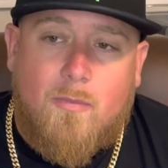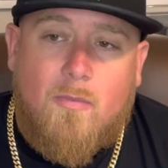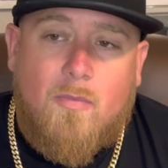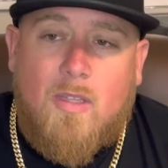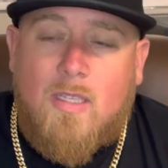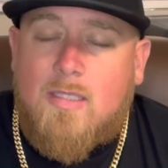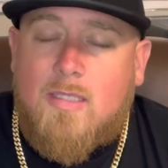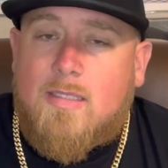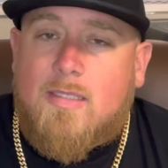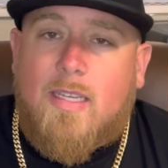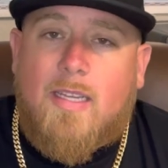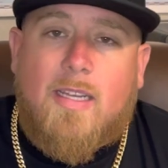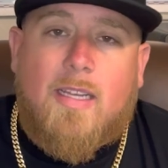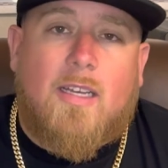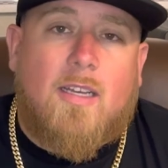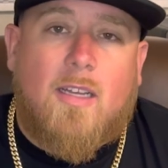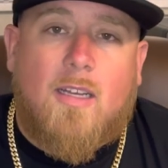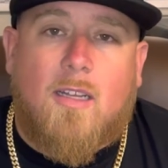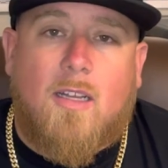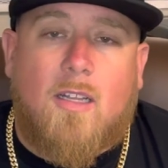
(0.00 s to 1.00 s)
say,
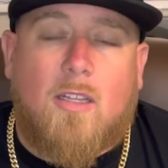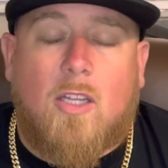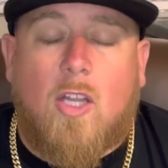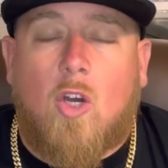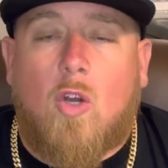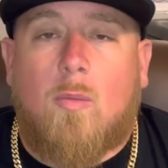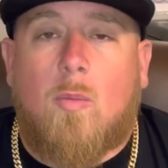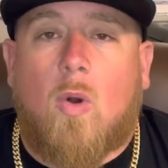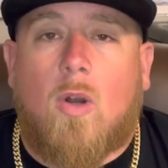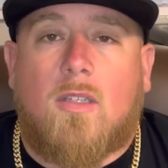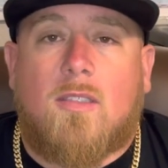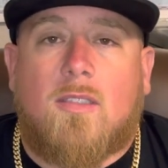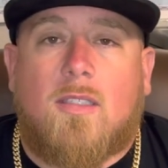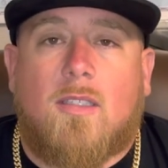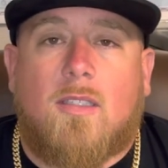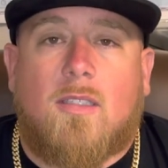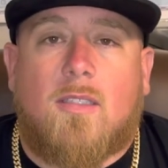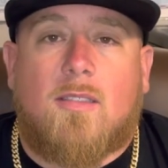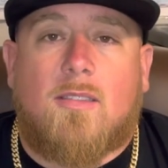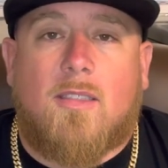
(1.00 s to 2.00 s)
a load board
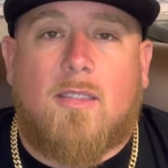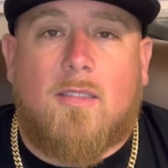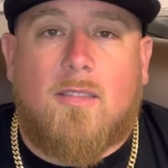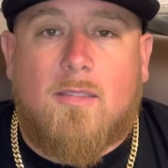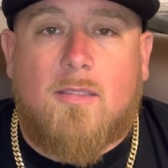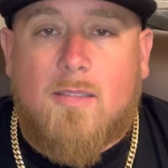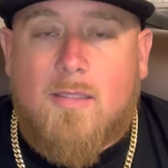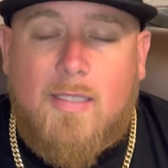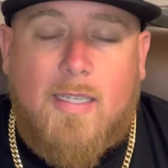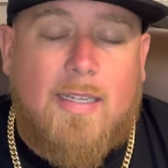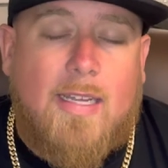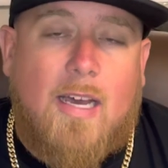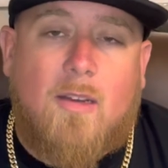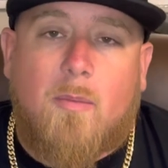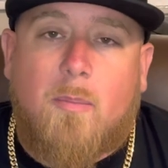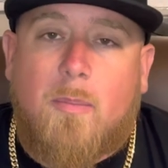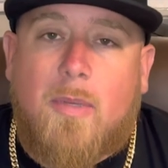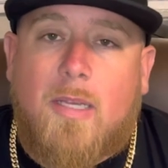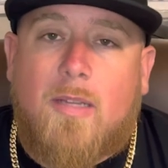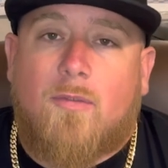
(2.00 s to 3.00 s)
to send out
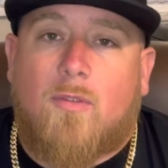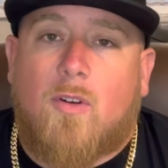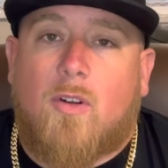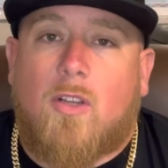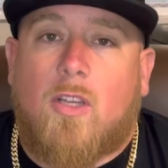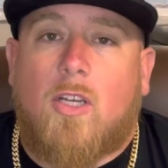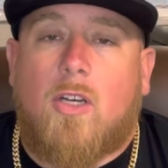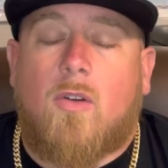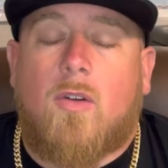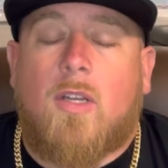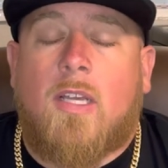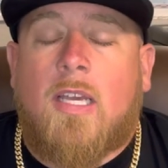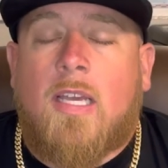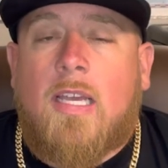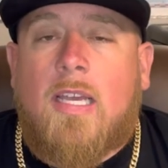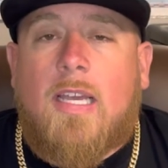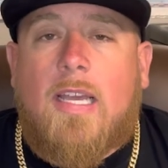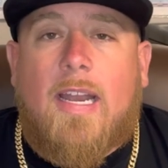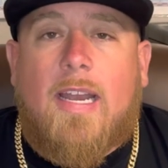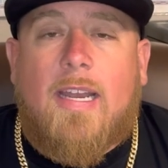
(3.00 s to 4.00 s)
and bid for a load,
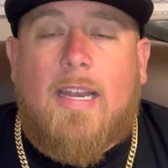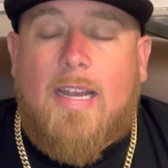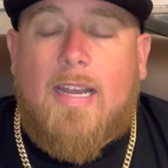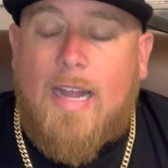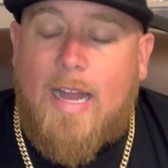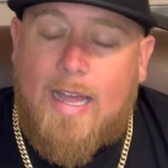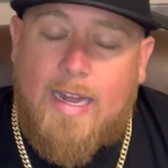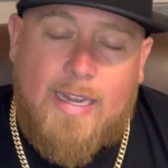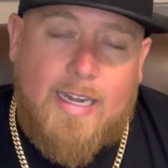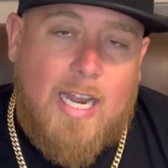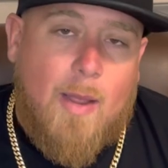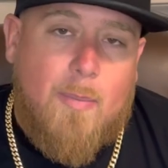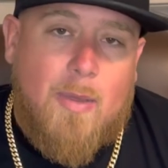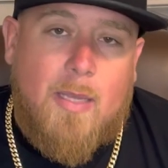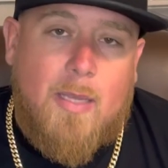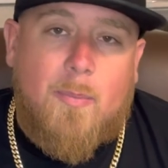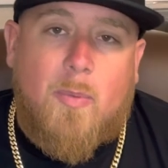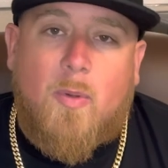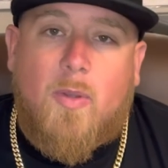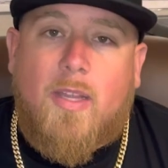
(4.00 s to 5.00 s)
and 99
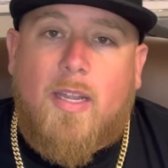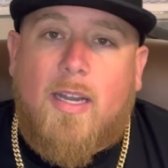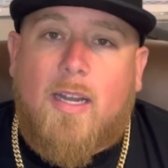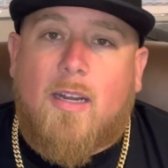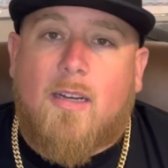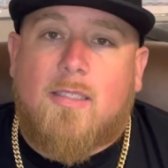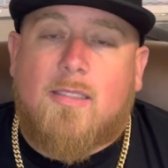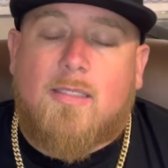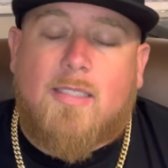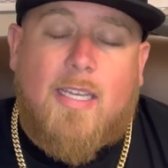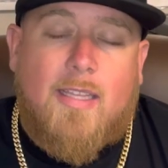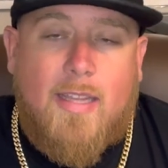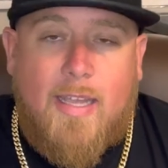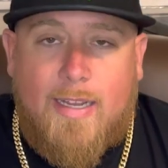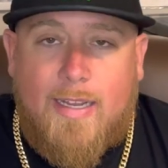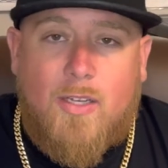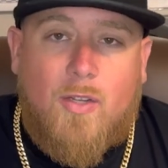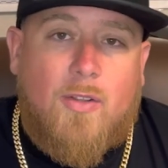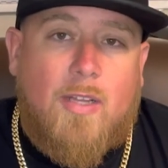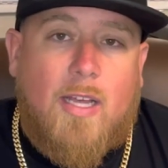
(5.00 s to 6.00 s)
people there say they
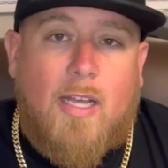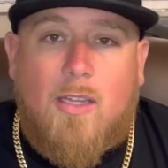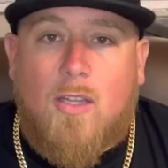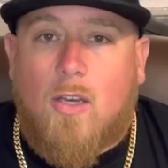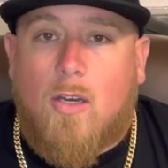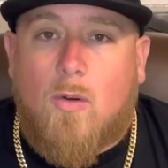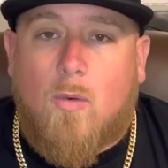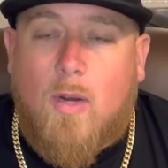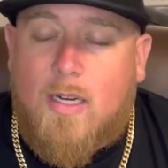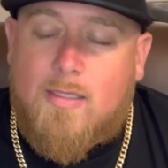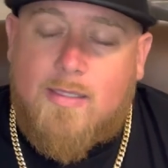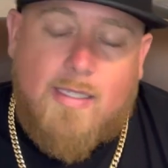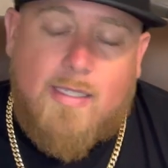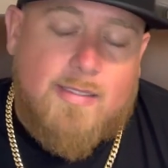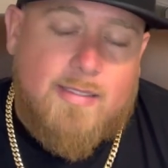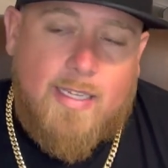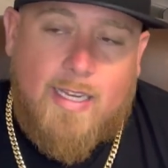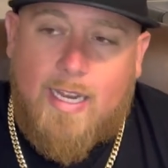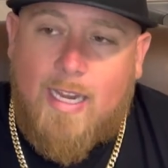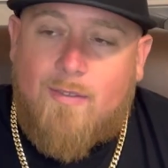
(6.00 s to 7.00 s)
can do that load, right? They
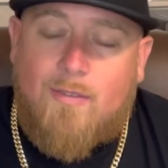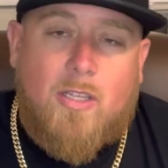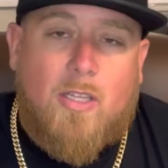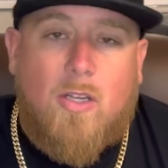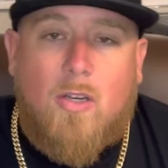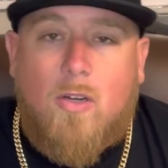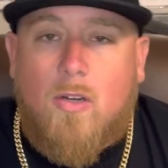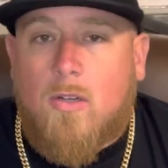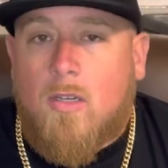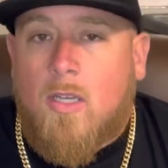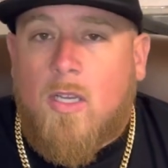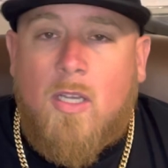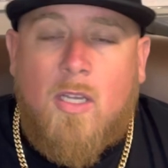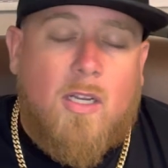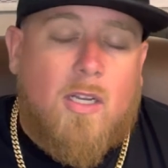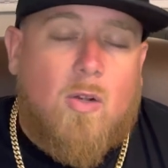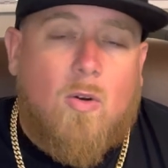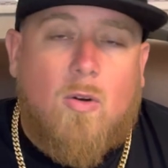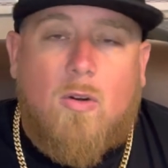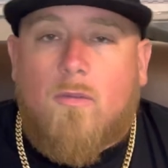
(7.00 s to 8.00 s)
say, I have a load
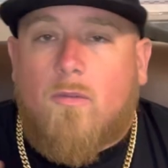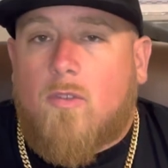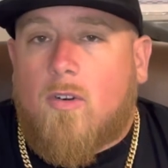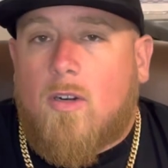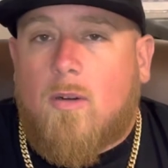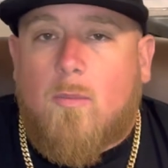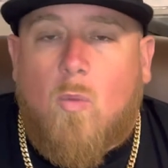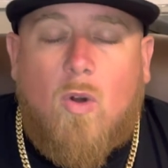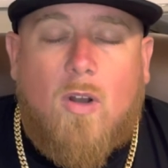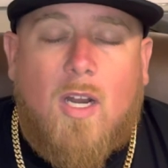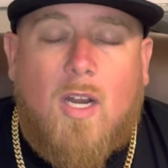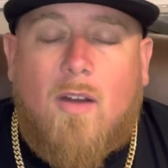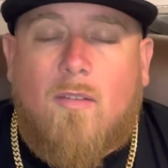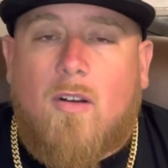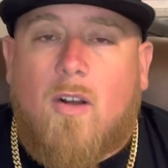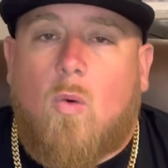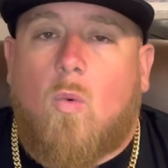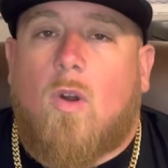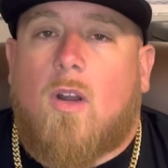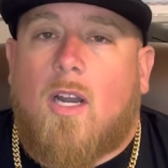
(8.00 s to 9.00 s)
going from
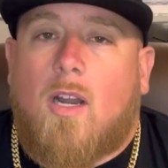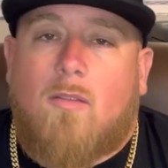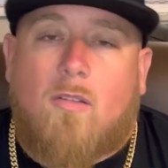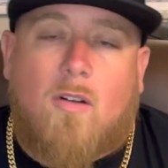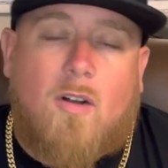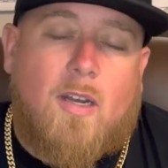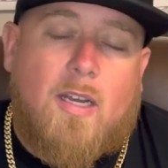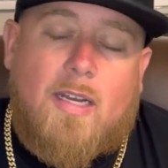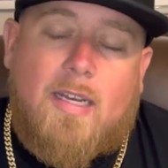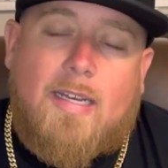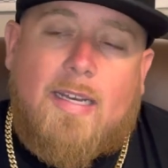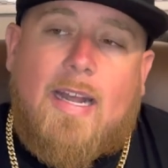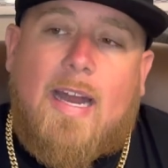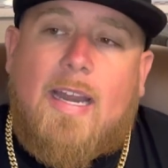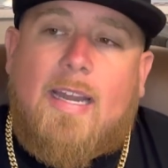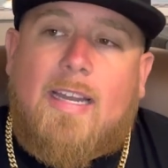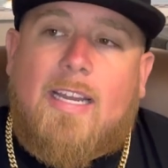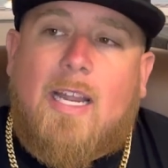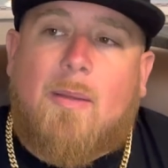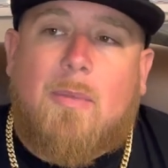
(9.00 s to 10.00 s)
wherever to wherever, and
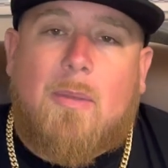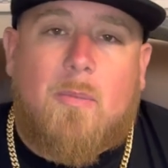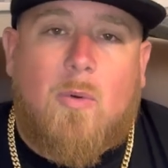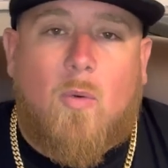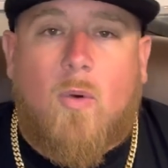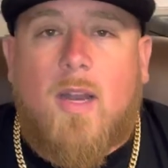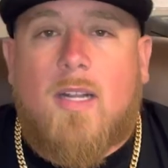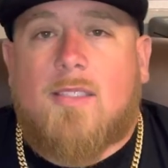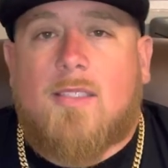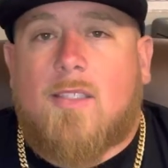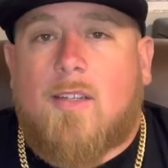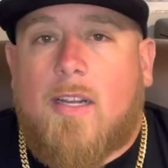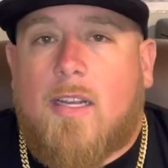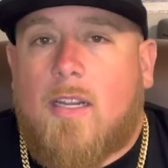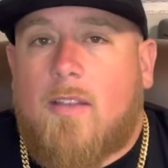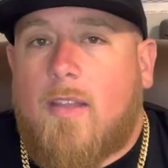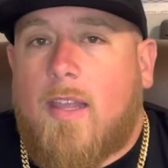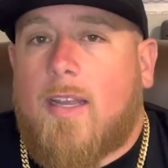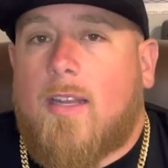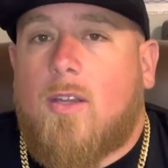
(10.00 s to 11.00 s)
99 people raise their
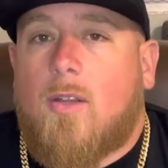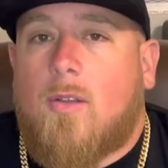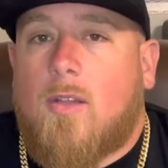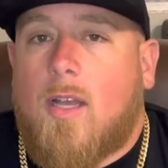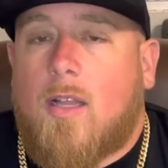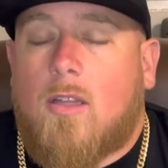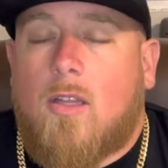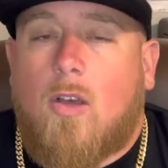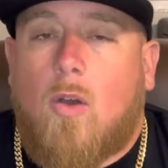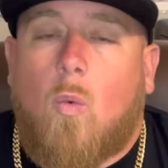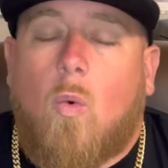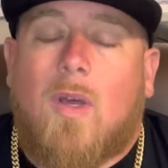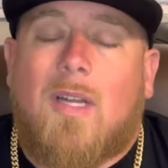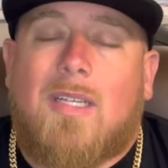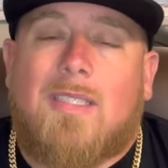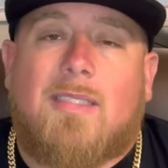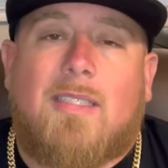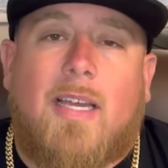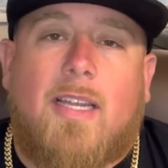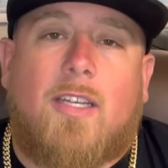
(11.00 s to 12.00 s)
hand and they can do that load. What
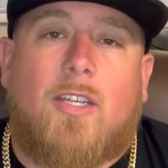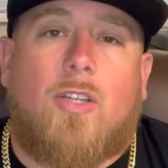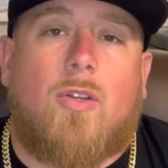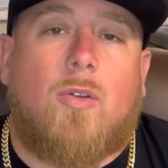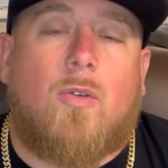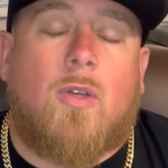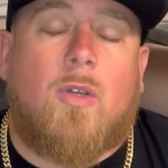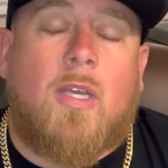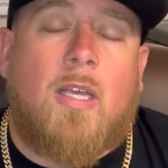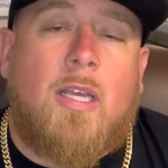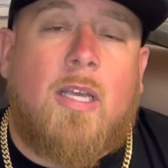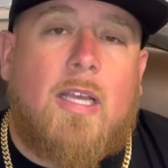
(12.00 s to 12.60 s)
does that do?